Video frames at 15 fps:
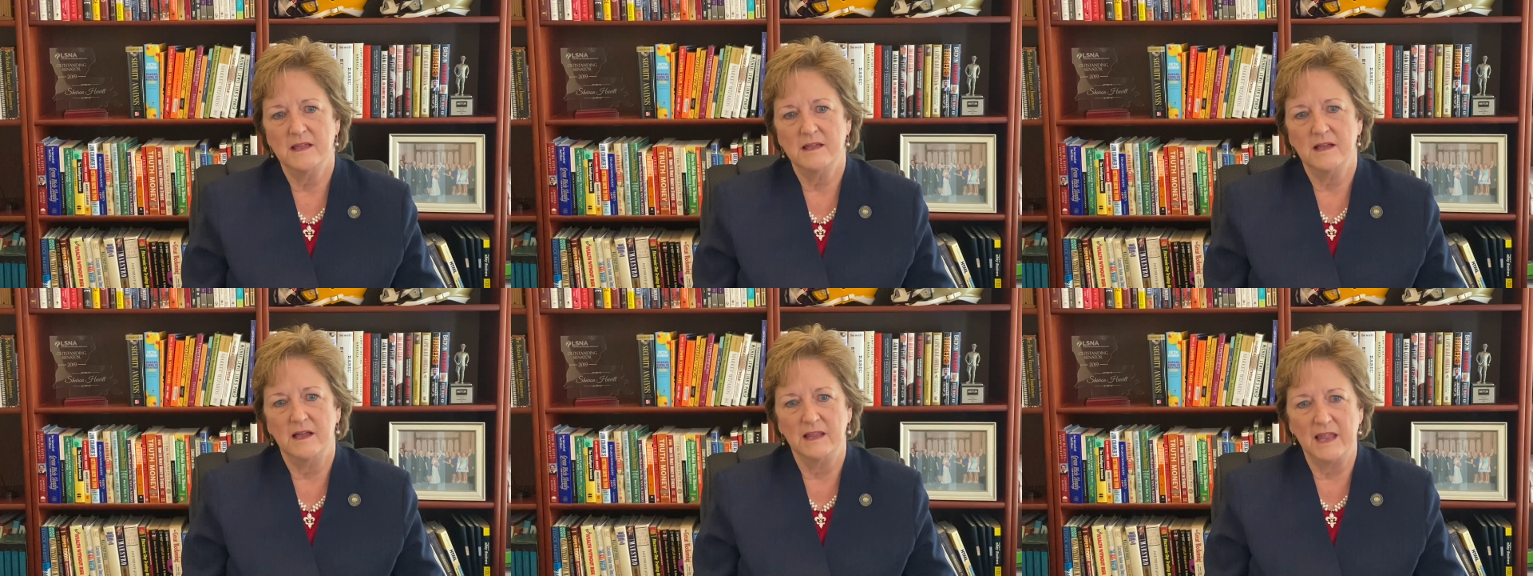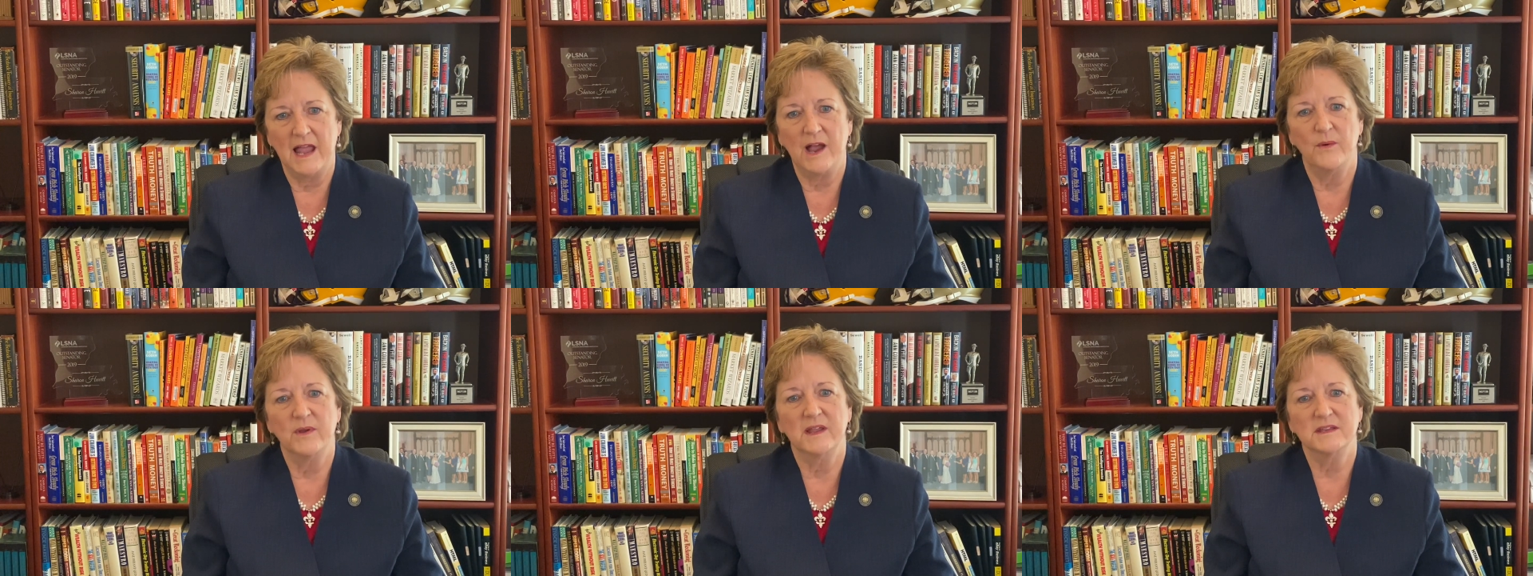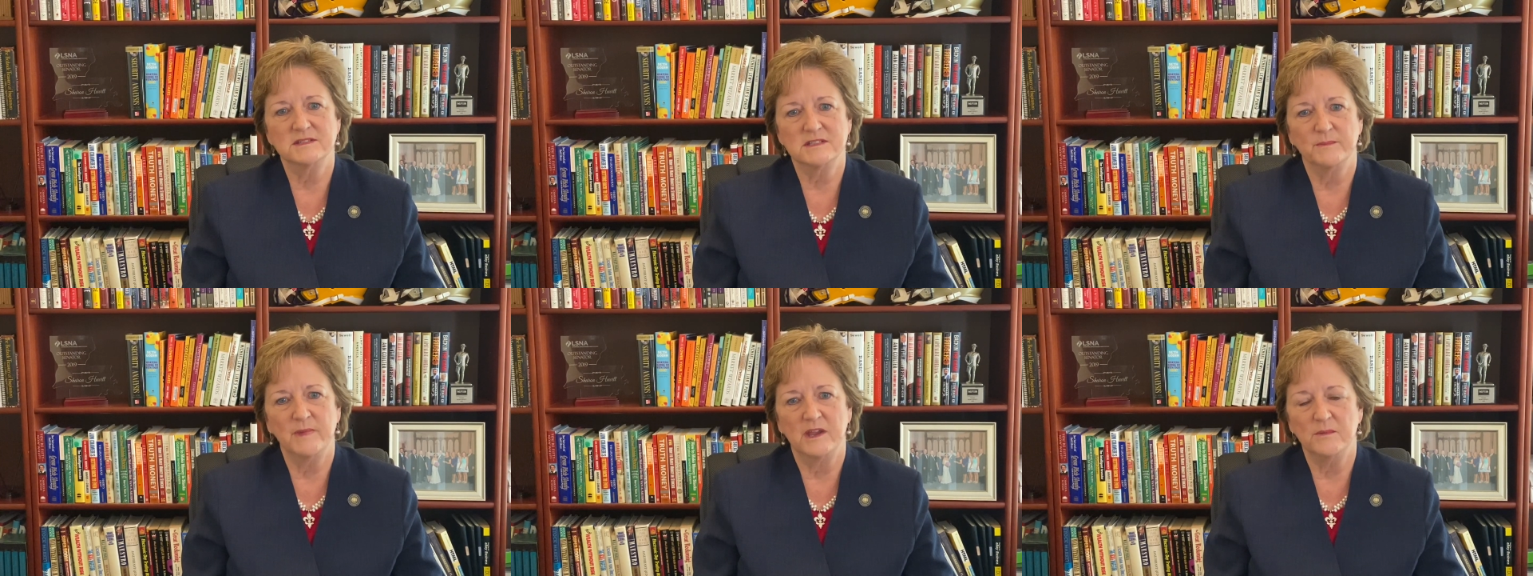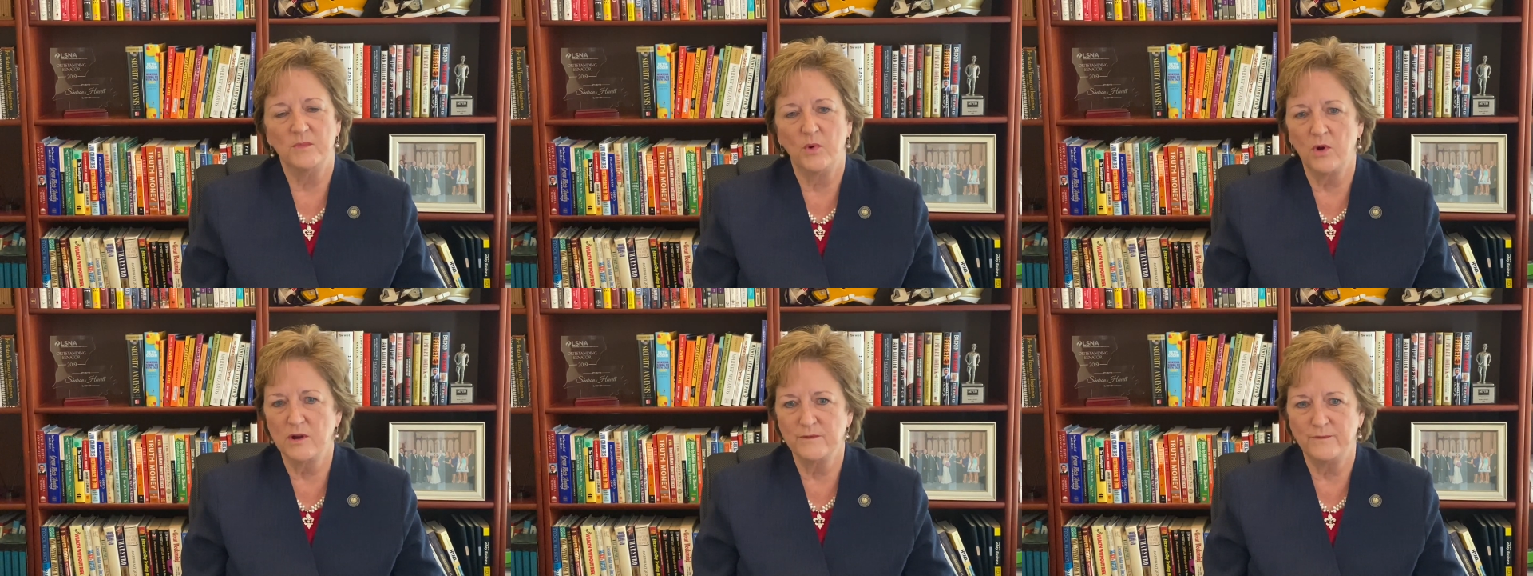allowing us to make
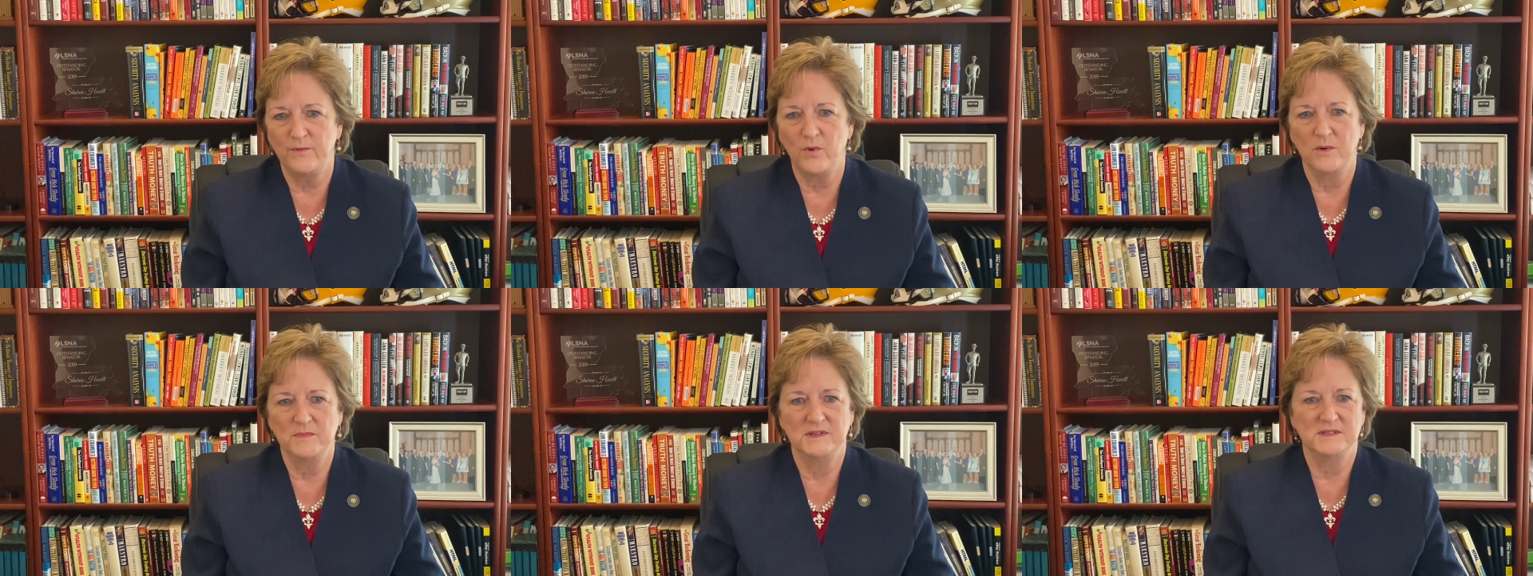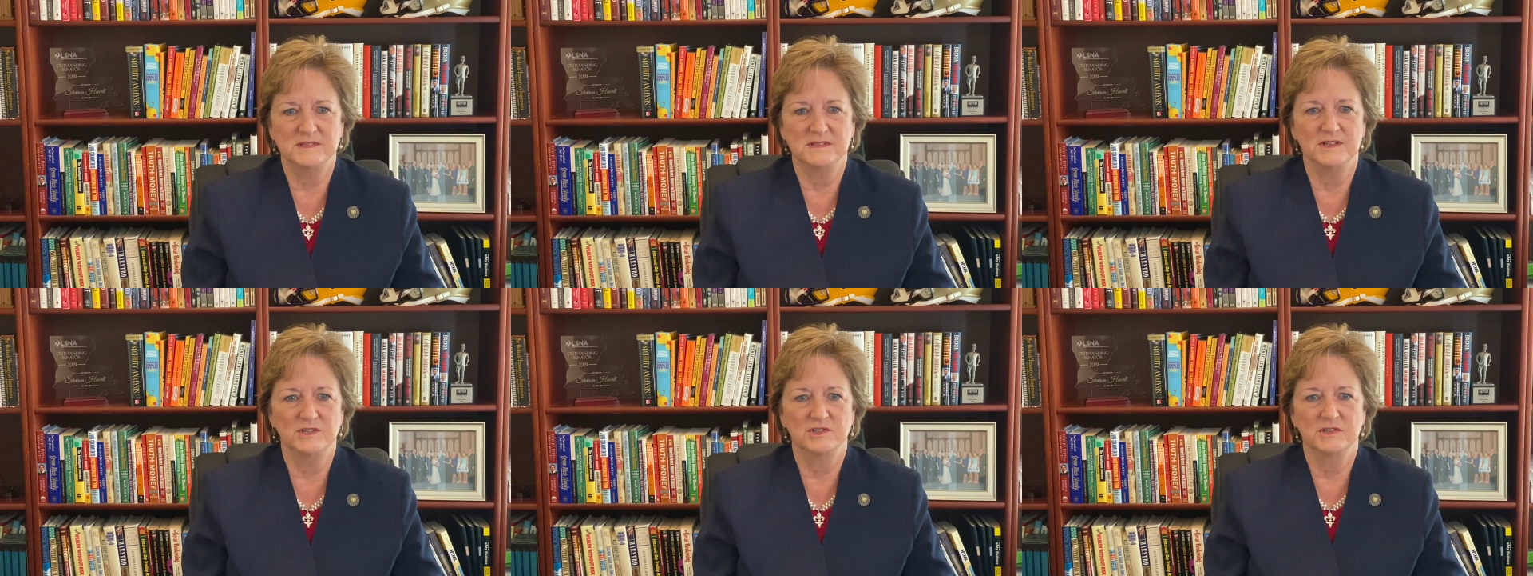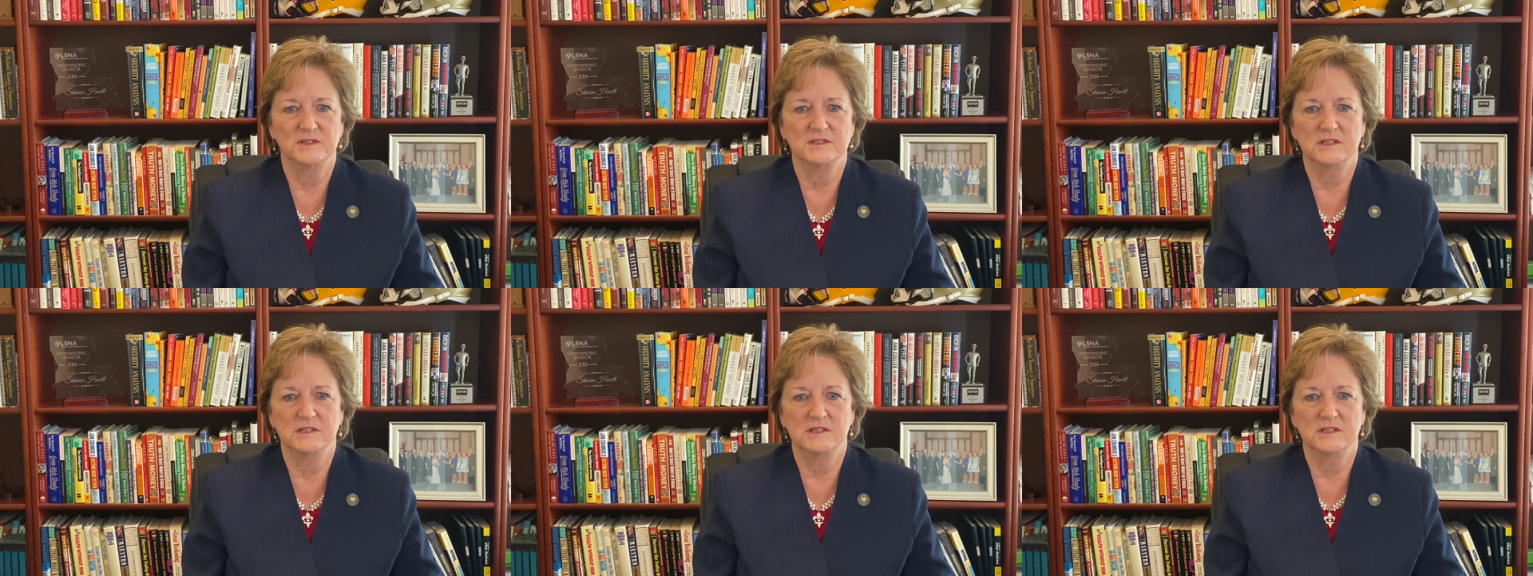more informed decisions